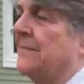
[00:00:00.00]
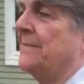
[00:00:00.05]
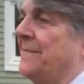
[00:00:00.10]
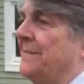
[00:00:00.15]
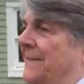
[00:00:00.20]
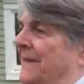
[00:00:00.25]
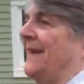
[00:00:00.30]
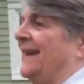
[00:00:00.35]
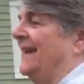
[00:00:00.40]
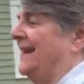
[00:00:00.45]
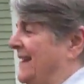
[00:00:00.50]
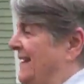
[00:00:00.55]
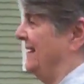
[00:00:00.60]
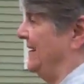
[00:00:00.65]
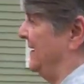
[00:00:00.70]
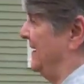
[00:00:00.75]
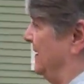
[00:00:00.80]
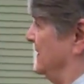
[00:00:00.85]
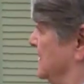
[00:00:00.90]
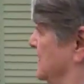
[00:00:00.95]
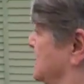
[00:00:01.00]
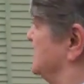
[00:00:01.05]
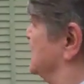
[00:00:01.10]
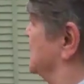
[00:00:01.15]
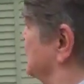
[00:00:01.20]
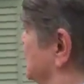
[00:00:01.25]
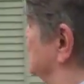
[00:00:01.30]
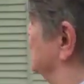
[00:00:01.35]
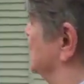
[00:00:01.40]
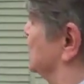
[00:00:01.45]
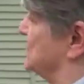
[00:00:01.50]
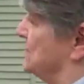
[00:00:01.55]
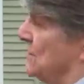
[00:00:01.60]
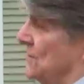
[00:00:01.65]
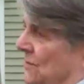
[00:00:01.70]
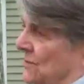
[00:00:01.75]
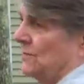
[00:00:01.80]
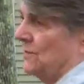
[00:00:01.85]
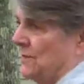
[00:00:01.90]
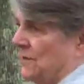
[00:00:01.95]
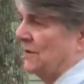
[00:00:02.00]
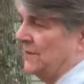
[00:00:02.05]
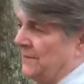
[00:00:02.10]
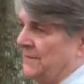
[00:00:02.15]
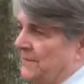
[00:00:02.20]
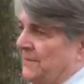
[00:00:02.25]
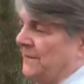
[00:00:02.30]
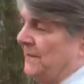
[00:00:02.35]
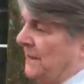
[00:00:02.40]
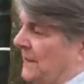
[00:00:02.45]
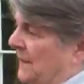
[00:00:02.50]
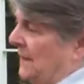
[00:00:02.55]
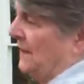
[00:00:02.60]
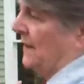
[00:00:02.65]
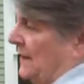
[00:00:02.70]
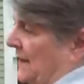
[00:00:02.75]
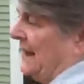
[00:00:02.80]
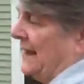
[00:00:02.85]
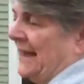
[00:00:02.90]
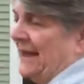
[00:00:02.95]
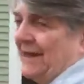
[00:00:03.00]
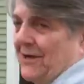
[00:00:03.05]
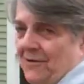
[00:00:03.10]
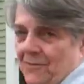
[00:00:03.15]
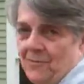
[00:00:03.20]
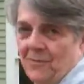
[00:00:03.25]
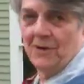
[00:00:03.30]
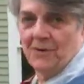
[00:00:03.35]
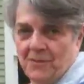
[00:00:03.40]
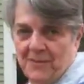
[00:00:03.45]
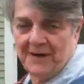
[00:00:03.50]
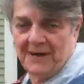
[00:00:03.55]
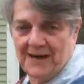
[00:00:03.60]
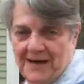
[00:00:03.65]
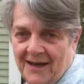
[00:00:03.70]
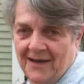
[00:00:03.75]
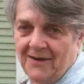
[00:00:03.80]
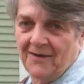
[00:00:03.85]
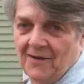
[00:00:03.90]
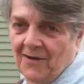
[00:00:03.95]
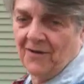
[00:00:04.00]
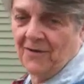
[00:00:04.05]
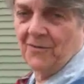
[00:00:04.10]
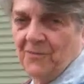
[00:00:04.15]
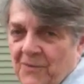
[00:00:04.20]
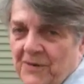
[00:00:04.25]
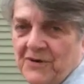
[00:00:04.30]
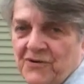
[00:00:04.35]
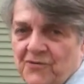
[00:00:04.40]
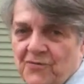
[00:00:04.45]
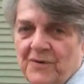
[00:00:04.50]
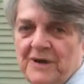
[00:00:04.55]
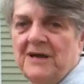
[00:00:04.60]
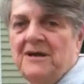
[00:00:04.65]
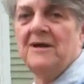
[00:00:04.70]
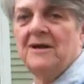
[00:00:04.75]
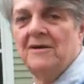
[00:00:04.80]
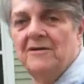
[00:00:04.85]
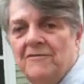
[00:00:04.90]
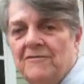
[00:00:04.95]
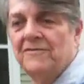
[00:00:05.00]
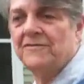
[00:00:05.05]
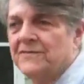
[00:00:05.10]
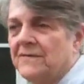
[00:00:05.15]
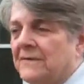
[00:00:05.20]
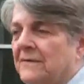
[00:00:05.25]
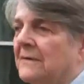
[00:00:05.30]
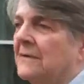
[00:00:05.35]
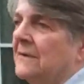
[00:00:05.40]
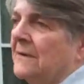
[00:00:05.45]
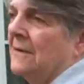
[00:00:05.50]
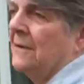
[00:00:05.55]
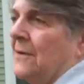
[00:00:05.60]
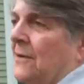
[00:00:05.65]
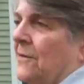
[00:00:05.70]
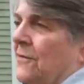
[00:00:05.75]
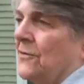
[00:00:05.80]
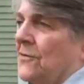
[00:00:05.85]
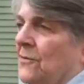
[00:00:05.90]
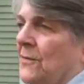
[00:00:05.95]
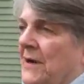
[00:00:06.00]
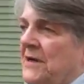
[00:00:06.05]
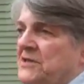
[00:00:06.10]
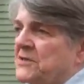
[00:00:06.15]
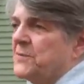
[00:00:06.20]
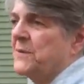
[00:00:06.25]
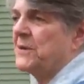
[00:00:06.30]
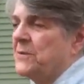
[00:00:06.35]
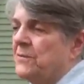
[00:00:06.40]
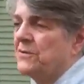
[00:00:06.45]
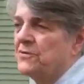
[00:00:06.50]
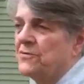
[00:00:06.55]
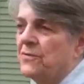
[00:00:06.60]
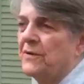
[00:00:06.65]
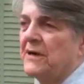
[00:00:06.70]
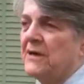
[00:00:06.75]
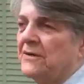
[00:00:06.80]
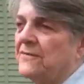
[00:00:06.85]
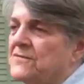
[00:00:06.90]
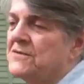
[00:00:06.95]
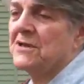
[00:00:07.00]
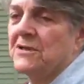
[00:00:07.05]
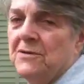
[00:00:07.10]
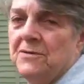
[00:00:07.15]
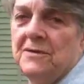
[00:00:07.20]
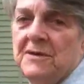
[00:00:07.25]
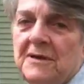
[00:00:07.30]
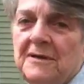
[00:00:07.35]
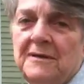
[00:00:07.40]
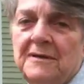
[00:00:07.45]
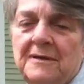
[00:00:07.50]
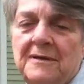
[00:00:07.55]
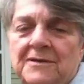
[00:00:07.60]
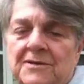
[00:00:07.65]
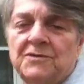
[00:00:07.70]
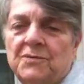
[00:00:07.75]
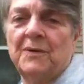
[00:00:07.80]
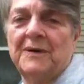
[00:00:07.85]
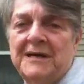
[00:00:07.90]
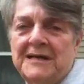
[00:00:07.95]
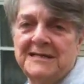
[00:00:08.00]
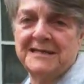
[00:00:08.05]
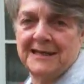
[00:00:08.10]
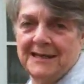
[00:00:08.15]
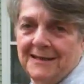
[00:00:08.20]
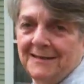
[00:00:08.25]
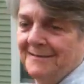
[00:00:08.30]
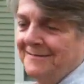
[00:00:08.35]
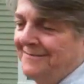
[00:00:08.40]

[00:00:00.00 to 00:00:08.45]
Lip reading: And this is the Saluda Inn, where we had our retreat of the Right Speak retreat of Saluda 2010.